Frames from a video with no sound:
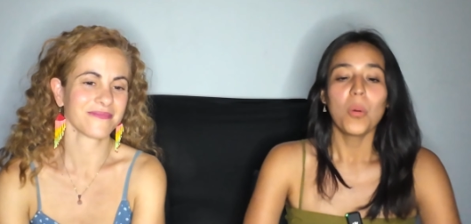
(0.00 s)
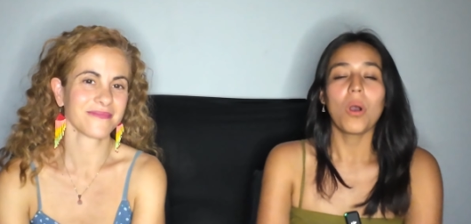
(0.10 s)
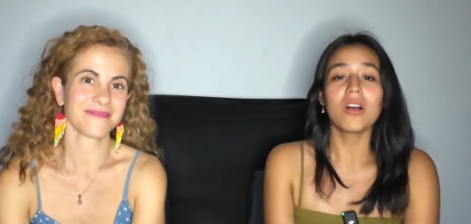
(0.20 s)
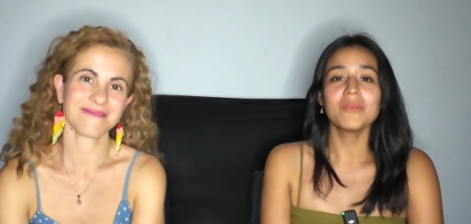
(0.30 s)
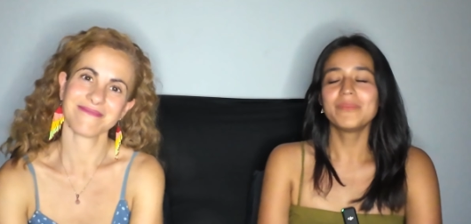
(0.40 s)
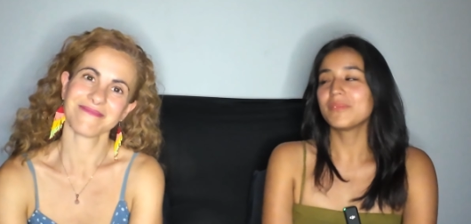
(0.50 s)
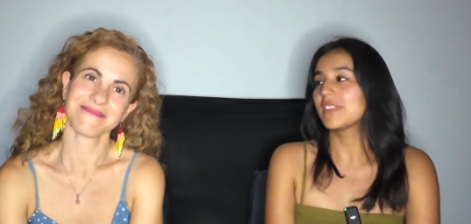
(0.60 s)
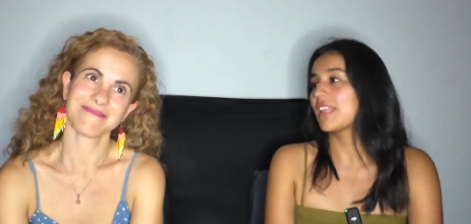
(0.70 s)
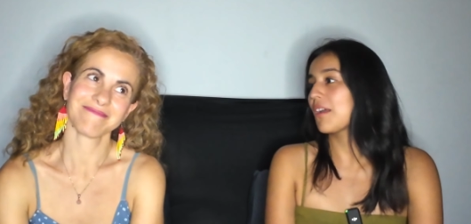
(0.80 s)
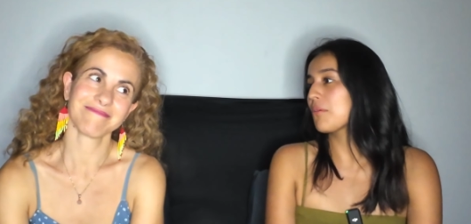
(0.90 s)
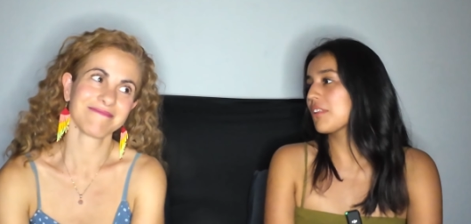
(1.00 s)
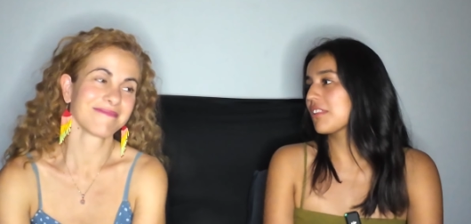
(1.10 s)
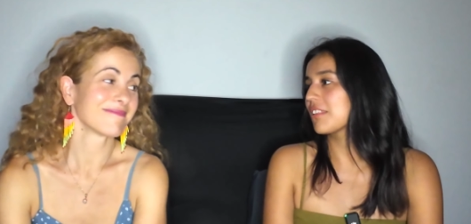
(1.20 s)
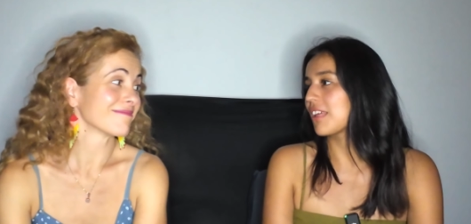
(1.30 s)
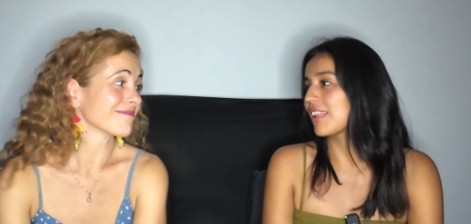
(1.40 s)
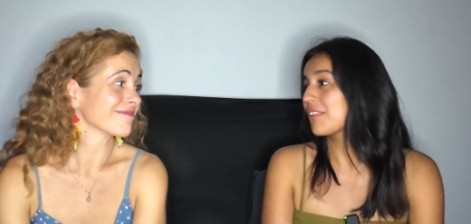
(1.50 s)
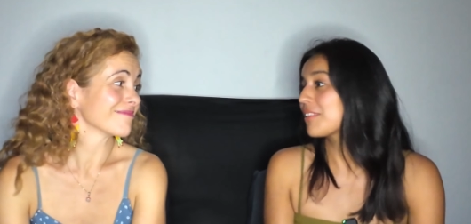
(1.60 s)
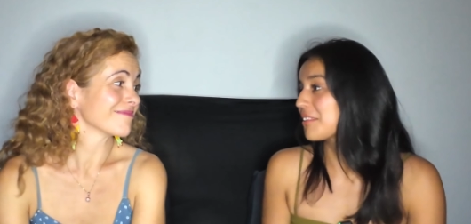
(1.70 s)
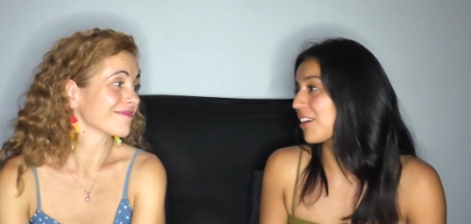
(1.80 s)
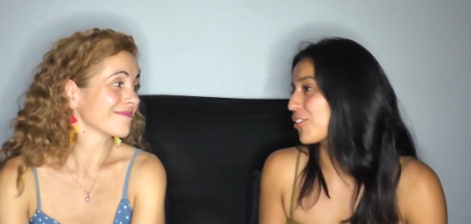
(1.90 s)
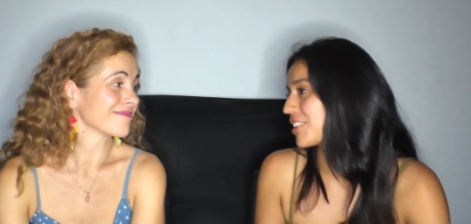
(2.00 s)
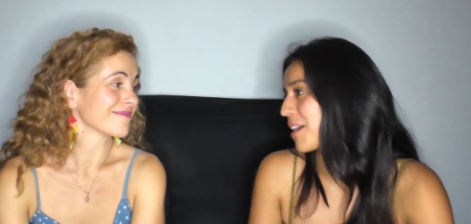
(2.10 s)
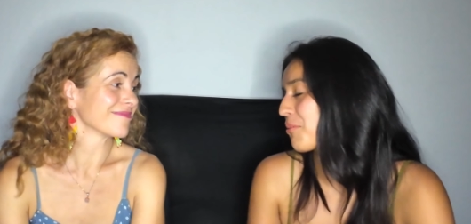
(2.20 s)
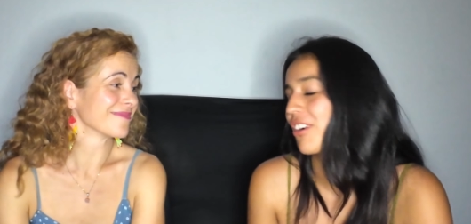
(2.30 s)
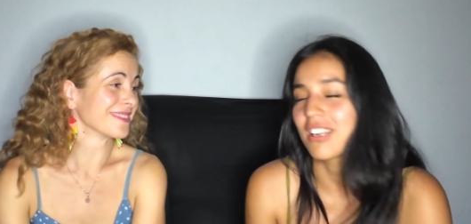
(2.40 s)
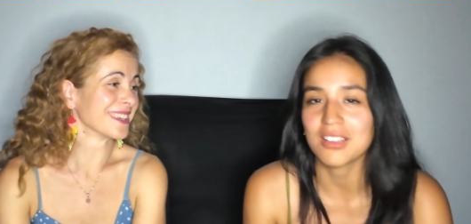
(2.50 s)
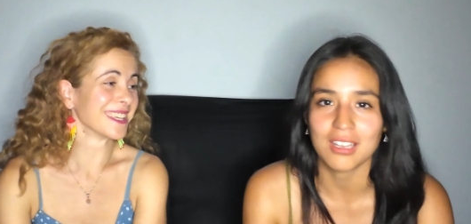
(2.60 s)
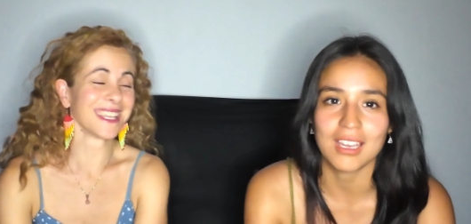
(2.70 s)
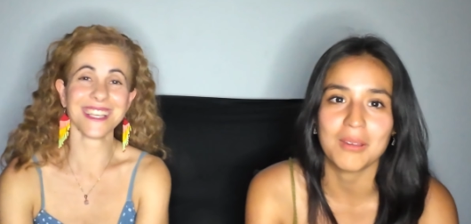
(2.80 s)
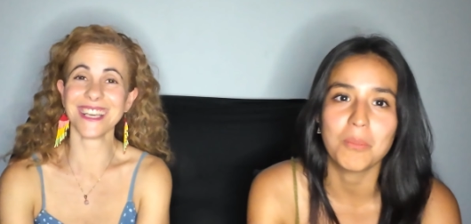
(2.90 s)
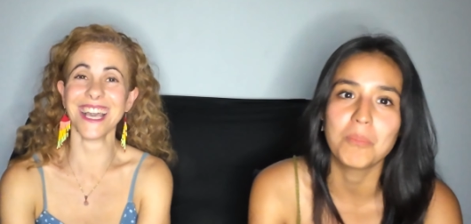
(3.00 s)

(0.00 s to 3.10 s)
Speaker 1: Well, that was uh, this is the second time we're gonna say